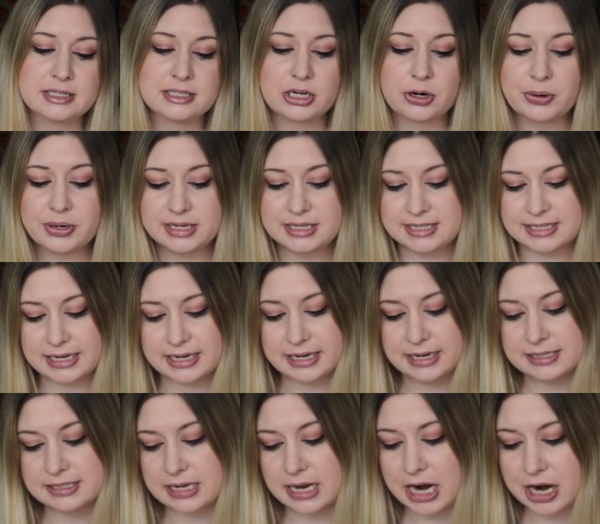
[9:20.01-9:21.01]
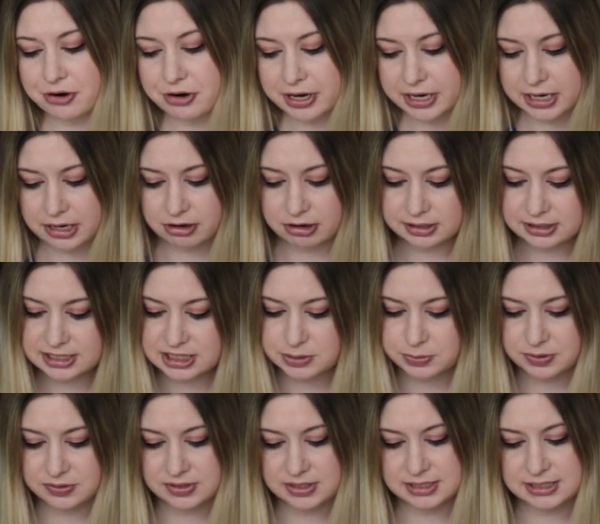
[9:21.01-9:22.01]
So it says Erica
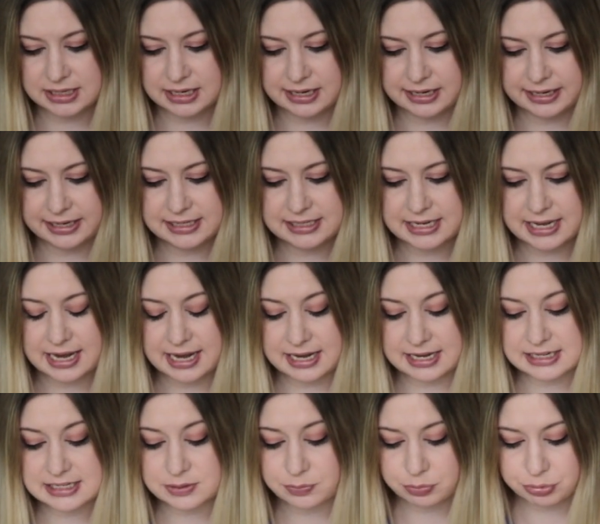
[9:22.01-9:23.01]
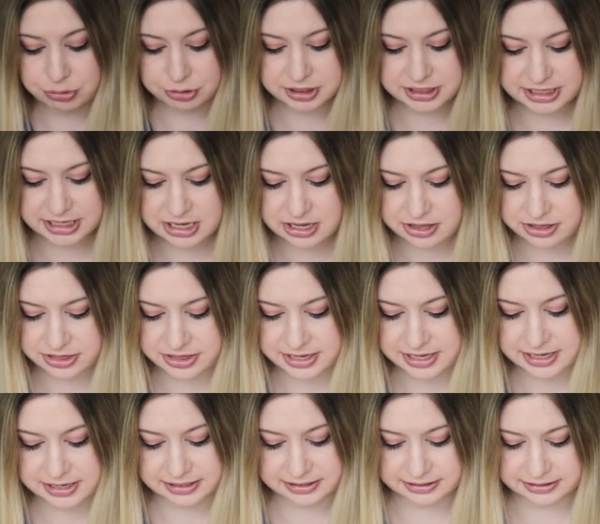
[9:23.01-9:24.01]
Elizabeth Designs and Pretty
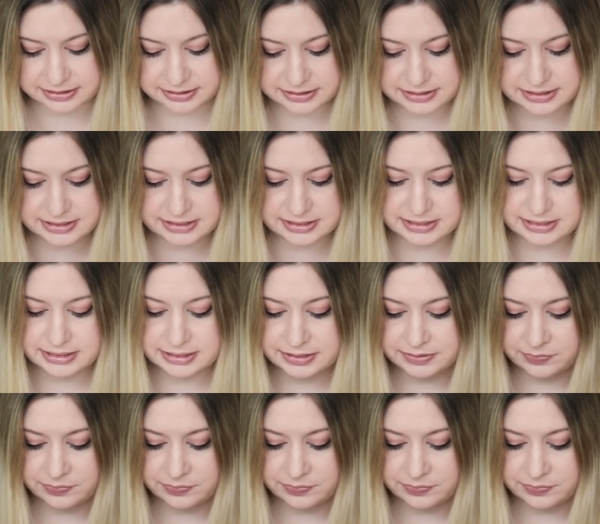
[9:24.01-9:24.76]
Things.